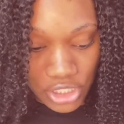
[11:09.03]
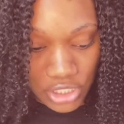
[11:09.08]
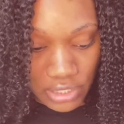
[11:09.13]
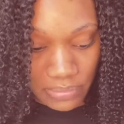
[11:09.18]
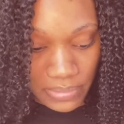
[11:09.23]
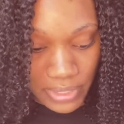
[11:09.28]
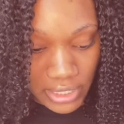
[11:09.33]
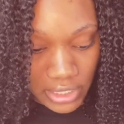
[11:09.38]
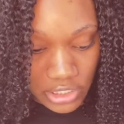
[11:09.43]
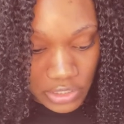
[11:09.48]
and
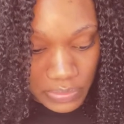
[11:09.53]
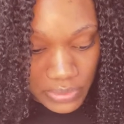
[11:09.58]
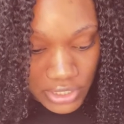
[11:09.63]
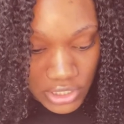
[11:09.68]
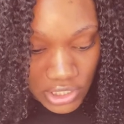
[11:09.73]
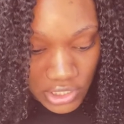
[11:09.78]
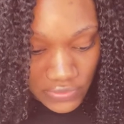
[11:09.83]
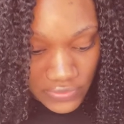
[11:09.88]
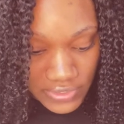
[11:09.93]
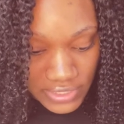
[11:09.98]
management
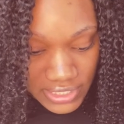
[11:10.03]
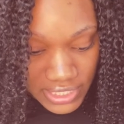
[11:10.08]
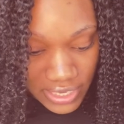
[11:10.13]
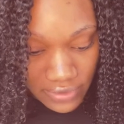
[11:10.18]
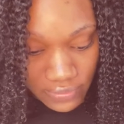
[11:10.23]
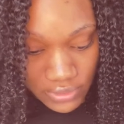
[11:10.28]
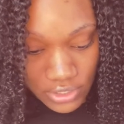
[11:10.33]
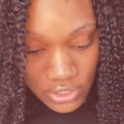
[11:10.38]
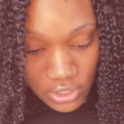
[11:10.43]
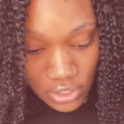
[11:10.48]
service that
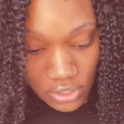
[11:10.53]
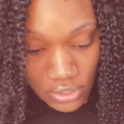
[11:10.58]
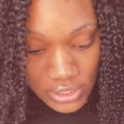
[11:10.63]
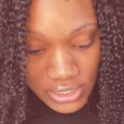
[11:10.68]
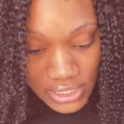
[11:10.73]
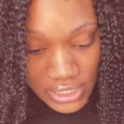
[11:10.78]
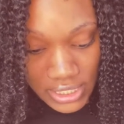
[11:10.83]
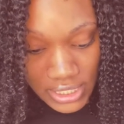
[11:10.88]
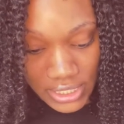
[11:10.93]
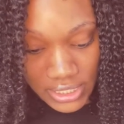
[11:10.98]

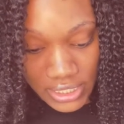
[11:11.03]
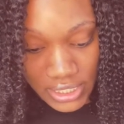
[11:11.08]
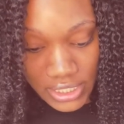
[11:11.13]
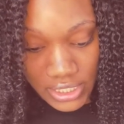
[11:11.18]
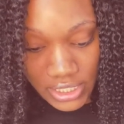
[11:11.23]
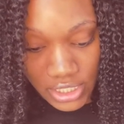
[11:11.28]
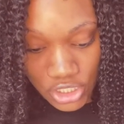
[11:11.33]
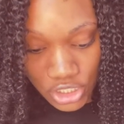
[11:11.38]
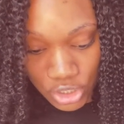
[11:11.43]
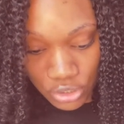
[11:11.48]
resulted in the
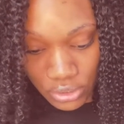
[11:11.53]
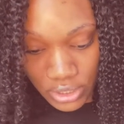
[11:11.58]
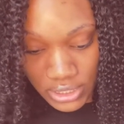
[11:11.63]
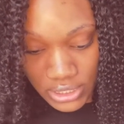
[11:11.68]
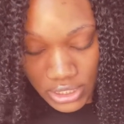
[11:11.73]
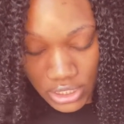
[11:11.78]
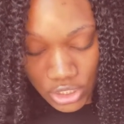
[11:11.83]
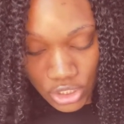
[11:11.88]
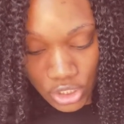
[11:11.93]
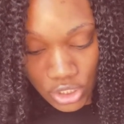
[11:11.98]
initial
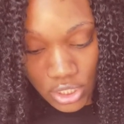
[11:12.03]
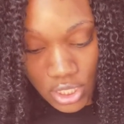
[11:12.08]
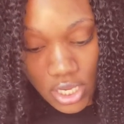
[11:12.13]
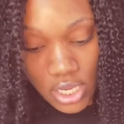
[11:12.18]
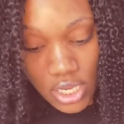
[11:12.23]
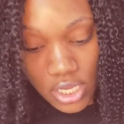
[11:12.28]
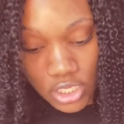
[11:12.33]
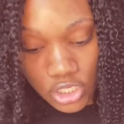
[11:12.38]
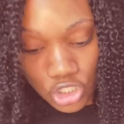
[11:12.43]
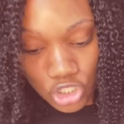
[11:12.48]
decision
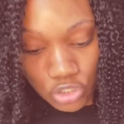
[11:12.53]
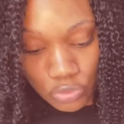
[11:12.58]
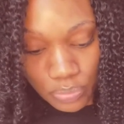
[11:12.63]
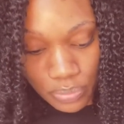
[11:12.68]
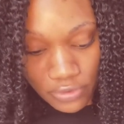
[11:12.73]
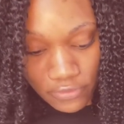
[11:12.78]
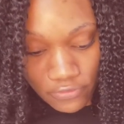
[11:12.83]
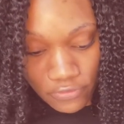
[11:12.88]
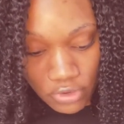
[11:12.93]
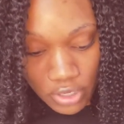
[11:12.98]
to
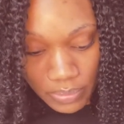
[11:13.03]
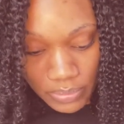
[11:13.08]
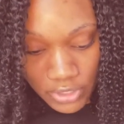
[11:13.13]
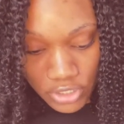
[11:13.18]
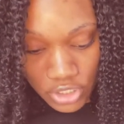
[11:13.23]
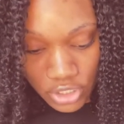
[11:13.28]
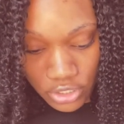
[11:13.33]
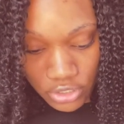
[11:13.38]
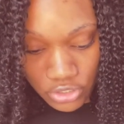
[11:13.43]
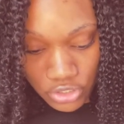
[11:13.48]
perform the
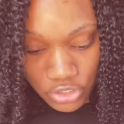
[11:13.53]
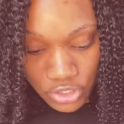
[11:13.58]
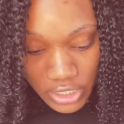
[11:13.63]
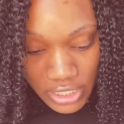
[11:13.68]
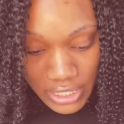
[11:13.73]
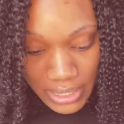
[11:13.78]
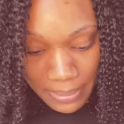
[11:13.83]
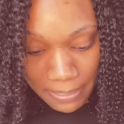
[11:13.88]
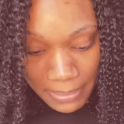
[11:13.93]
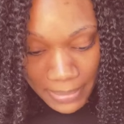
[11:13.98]

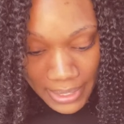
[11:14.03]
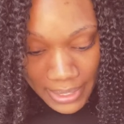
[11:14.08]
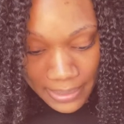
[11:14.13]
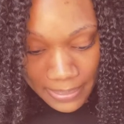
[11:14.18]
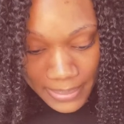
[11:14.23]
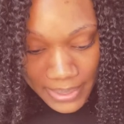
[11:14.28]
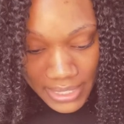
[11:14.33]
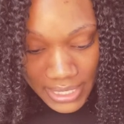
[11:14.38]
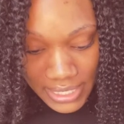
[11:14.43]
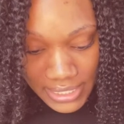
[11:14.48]
surgery may
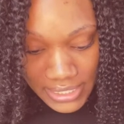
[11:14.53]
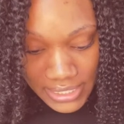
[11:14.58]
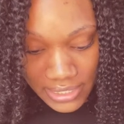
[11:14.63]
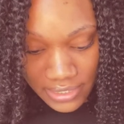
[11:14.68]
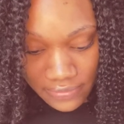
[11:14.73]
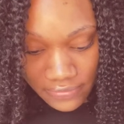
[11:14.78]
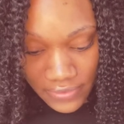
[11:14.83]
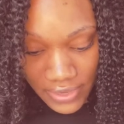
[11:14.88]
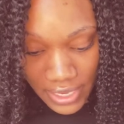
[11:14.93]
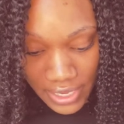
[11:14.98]
be
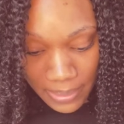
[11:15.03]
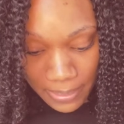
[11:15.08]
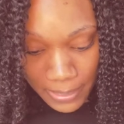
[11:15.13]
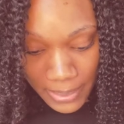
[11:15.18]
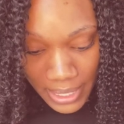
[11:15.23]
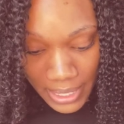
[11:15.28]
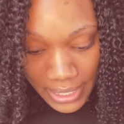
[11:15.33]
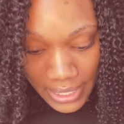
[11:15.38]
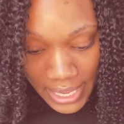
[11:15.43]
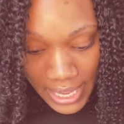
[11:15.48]
identified
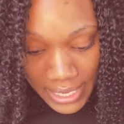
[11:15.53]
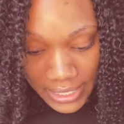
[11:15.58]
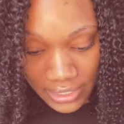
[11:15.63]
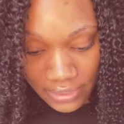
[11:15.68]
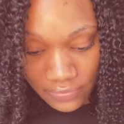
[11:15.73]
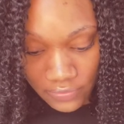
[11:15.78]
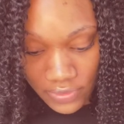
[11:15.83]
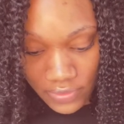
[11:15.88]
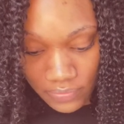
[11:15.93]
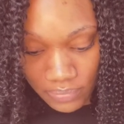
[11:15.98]
by
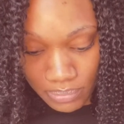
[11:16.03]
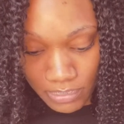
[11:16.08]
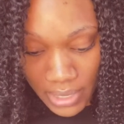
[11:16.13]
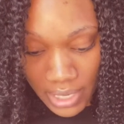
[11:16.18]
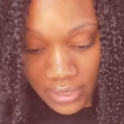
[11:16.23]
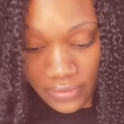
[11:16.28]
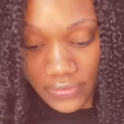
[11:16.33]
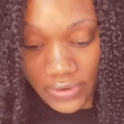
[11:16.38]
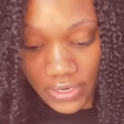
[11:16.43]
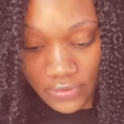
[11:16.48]
adding
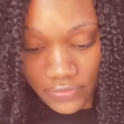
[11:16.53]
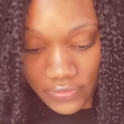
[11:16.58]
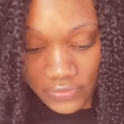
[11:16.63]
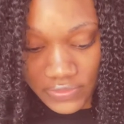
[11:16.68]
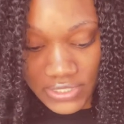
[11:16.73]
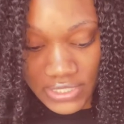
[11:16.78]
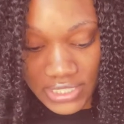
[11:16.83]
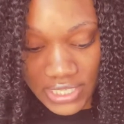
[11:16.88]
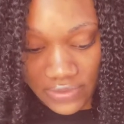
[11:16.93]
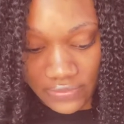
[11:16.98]
modifier
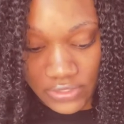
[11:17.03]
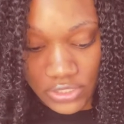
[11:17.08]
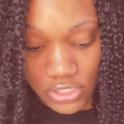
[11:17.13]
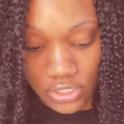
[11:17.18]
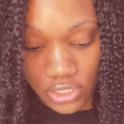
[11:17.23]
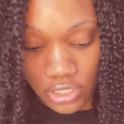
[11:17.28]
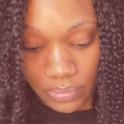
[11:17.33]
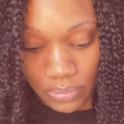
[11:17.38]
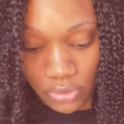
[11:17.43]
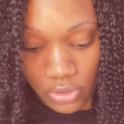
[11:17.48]
57 to
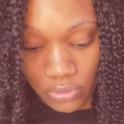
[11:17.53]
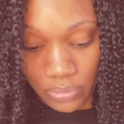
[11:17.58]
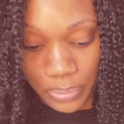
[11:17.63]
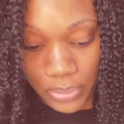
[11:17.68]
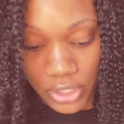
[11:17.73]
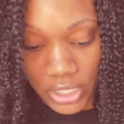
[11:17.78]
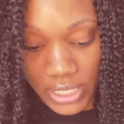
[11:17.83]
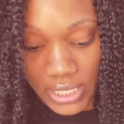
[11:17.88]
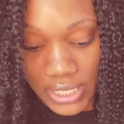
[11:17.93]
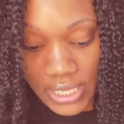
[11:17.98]
the
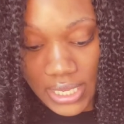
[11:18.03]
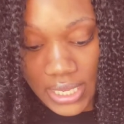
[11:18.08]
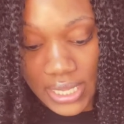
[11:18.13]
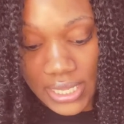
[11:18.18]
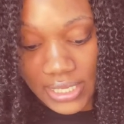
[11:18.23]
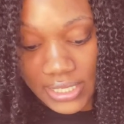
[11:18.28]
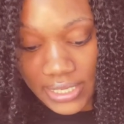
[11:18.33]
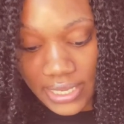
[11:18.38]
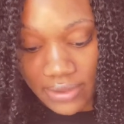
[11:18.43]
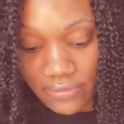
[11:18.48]
appropriate
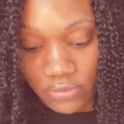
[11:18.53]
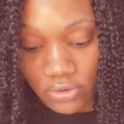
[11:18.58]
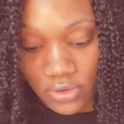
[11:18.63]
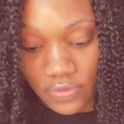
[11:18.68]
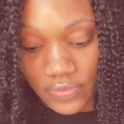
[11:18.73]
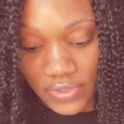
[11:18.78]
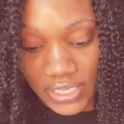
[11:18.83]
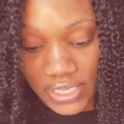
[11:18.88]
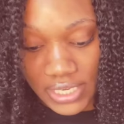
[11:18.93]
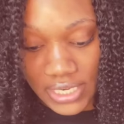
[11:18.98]
level of
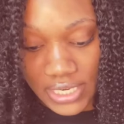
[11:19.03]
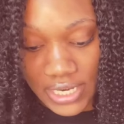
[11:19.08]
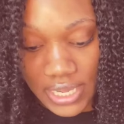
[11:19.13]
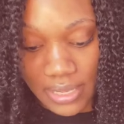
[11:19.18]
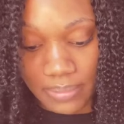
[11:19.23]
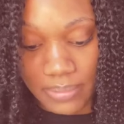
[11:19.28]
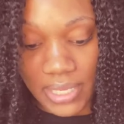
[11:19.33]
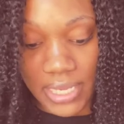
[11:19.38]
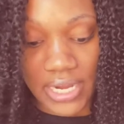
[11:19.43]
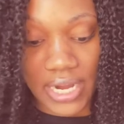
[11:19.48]

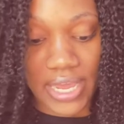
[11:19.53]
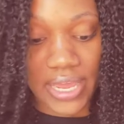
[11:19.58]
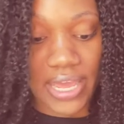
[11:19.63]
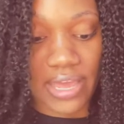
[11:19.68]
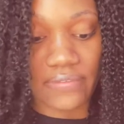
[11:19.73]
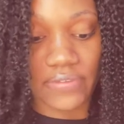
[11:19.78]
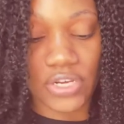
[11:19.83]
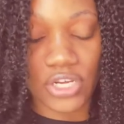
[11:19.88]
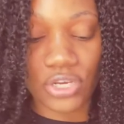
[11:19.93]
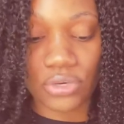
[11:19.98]
E&M. And I have
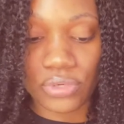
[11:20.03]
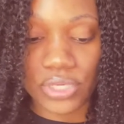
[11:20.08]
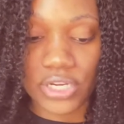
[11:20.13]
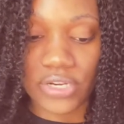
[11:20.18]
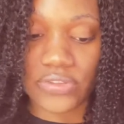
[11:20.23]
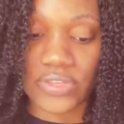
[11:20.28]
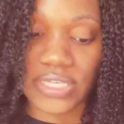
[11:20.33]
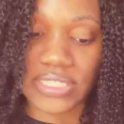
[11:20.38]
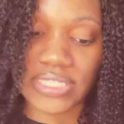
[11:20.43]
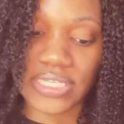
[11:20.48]
a note here
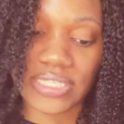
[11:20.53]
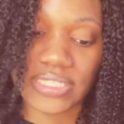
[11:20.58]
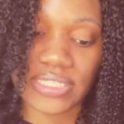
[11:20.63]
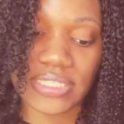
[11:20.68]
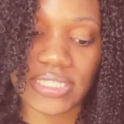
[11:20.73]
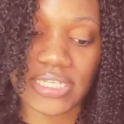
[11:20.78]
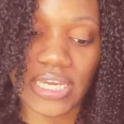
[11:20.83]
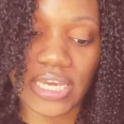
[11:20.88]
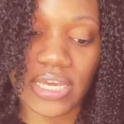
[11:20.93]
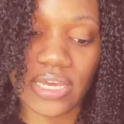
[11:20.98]
that says
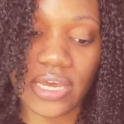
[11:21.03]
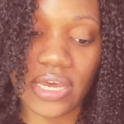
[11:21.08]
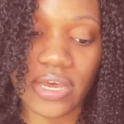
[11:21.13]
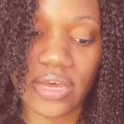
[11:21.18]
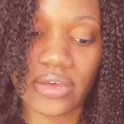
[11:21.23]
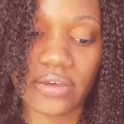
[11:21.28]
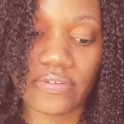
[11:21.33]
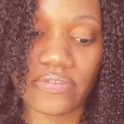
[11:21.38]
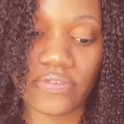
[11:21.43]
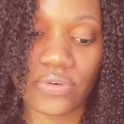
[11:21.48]
day
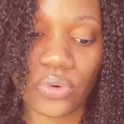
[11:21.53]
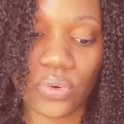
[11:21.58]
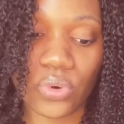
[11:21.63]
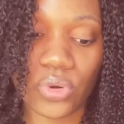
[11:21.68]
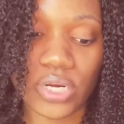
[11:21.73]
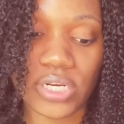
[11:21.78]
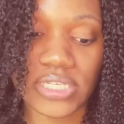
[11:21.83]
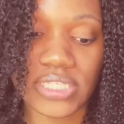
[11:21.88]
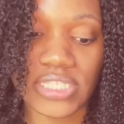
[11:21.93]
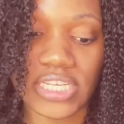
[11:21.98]
of
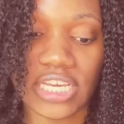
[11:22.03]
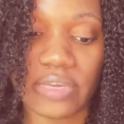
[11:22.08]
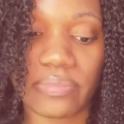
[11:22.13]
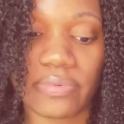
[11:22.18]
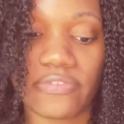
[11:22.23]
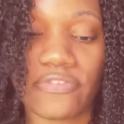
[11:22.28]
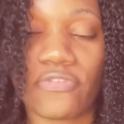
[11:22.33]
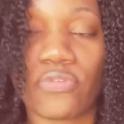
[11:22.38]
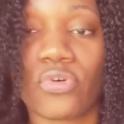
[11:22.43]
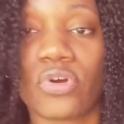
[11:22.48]
or day
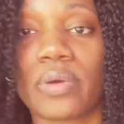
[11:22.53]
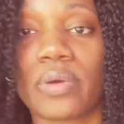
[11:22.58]
before